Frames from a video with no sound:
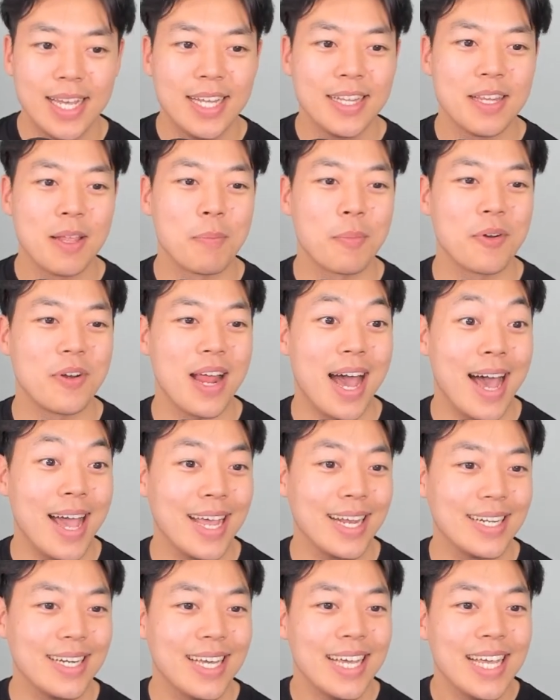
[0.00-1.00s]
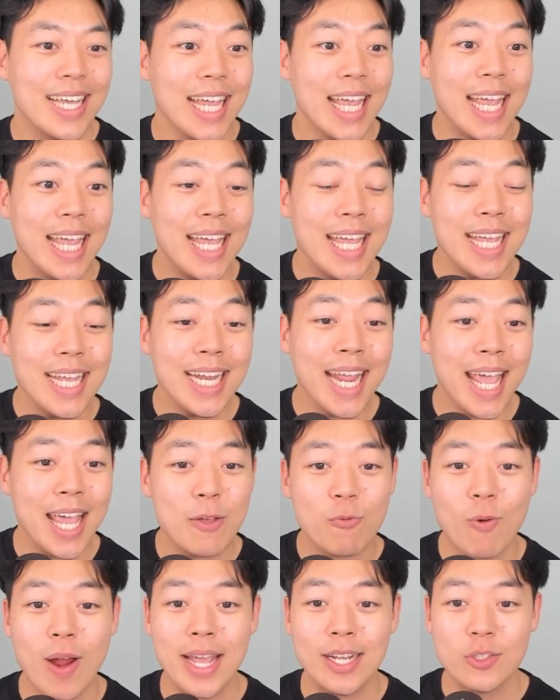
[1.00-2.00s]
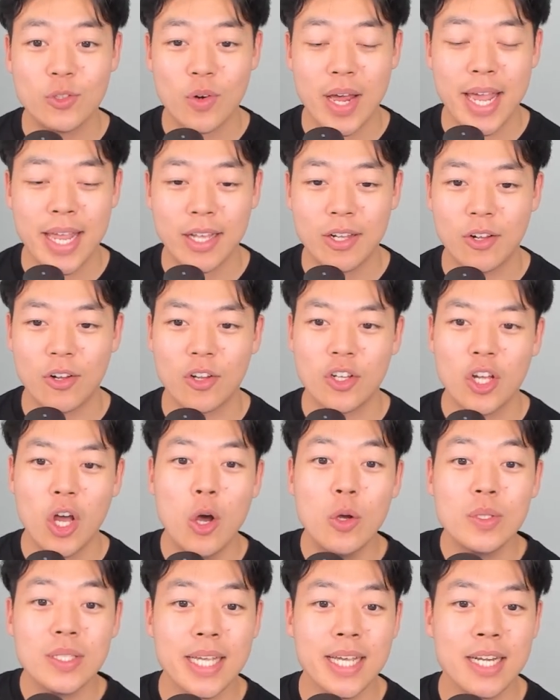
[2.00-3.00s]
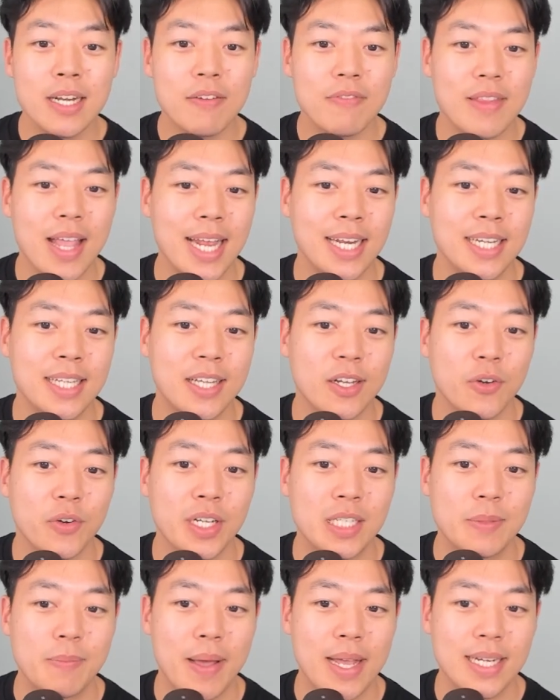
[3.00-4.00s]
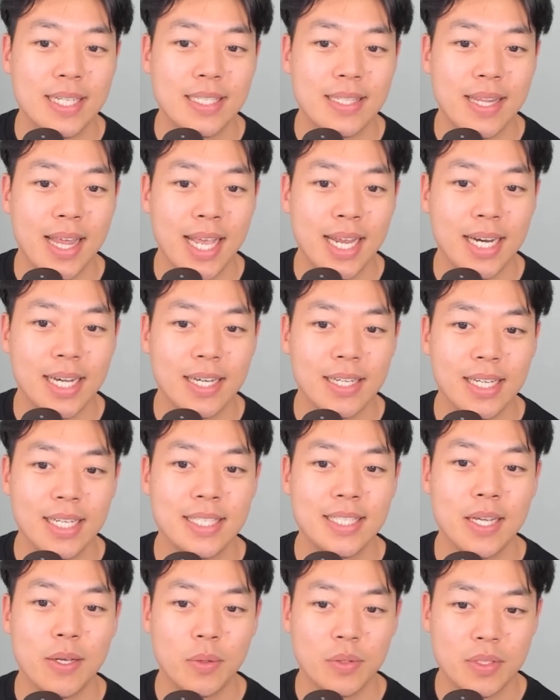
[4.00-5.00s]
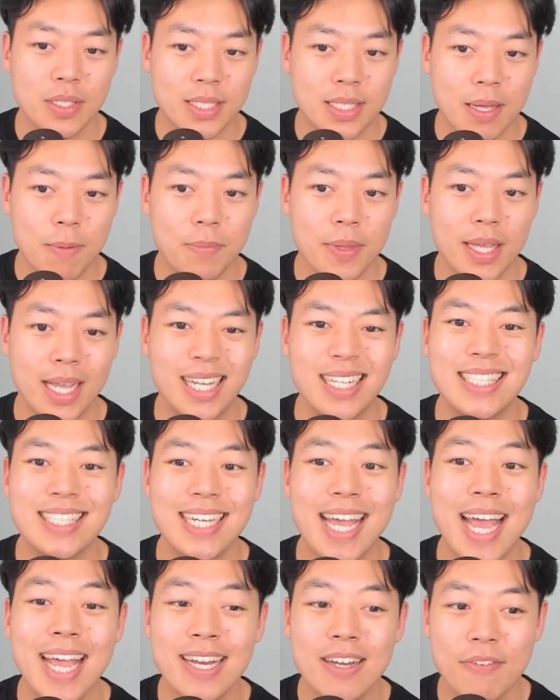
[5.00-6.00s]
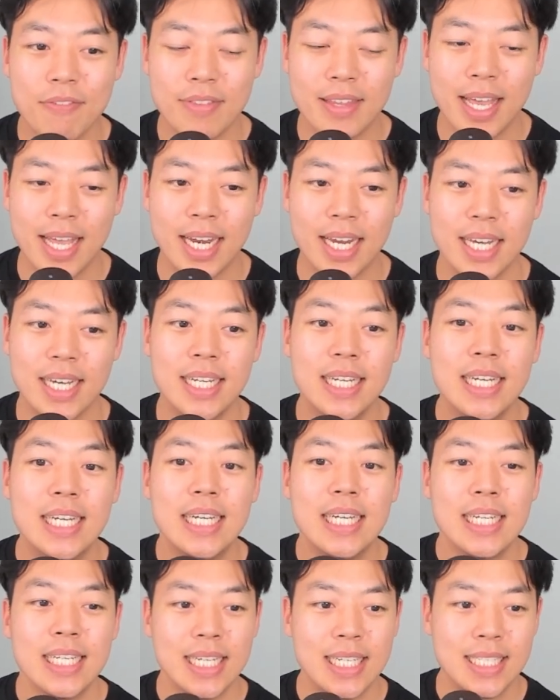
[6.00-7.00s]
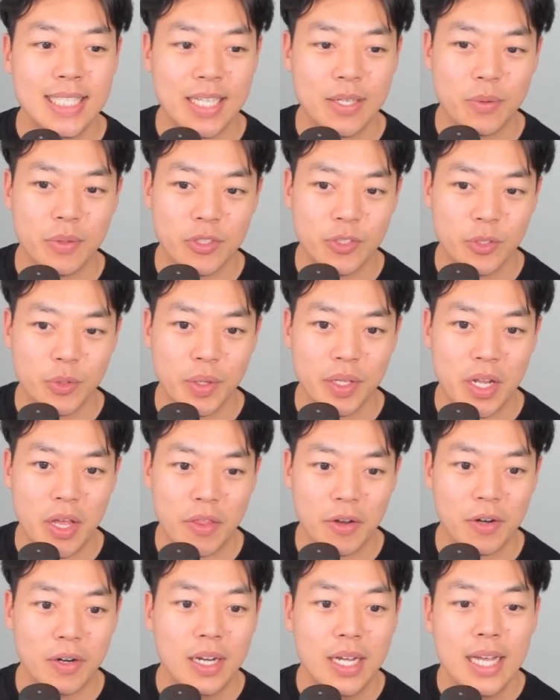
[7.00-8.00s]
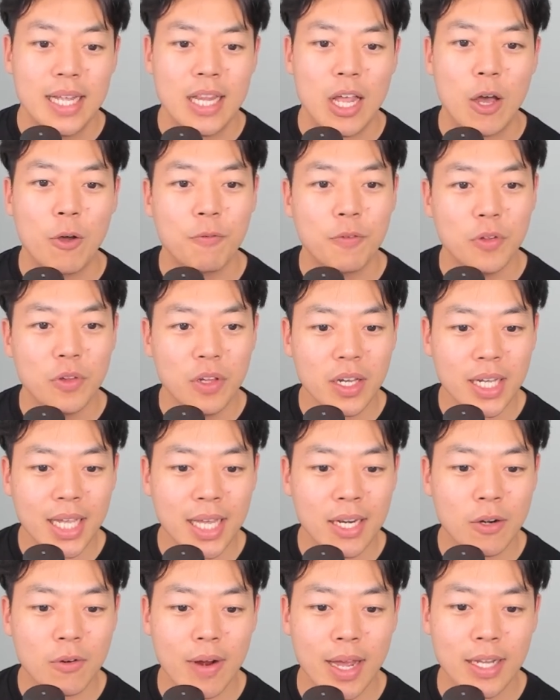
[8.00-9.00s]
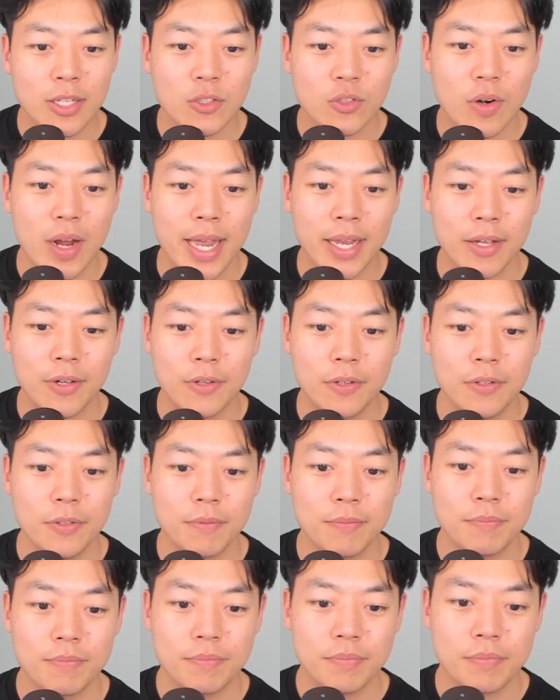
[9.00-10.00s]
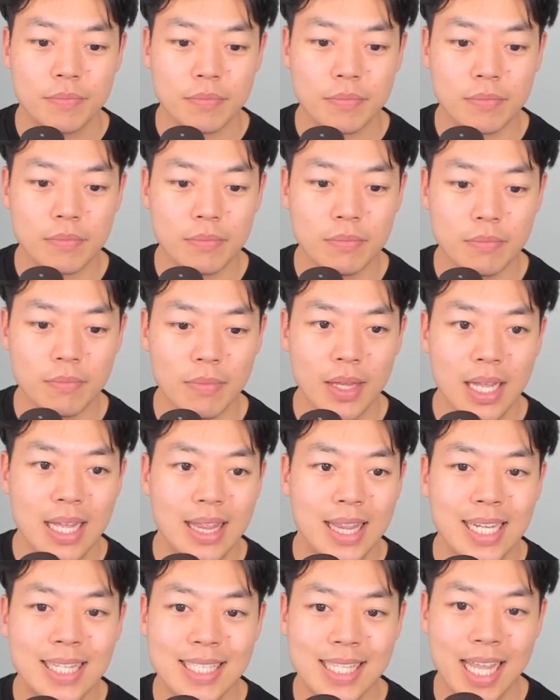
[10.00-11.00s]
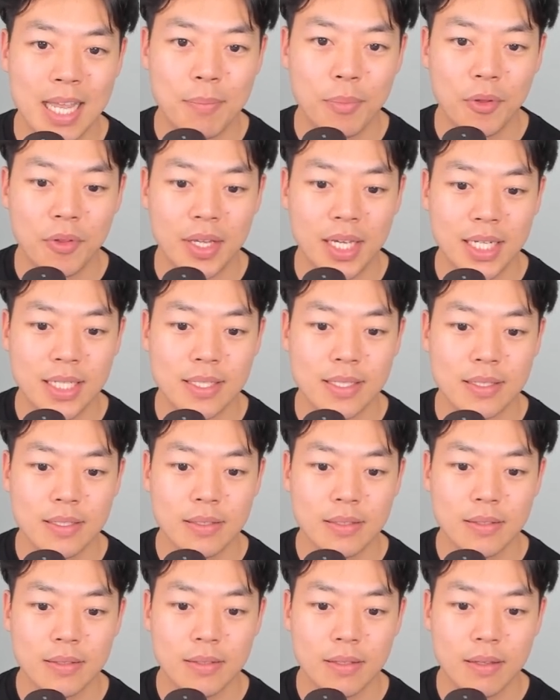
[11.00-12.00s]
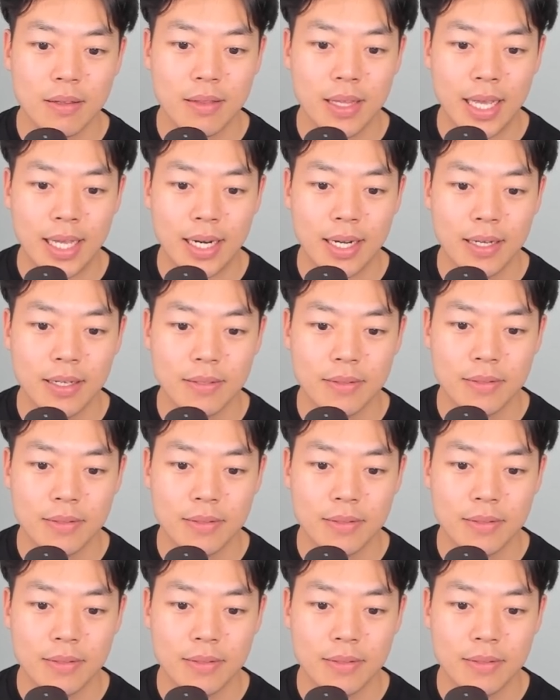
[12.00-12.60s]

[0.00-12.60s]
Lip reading: Number 9. In a right triangle, cosine of 90 degrees minus theta is equal to something, and sine of theta is equal to another. Now, if you look at a right triangle, let's label this theta.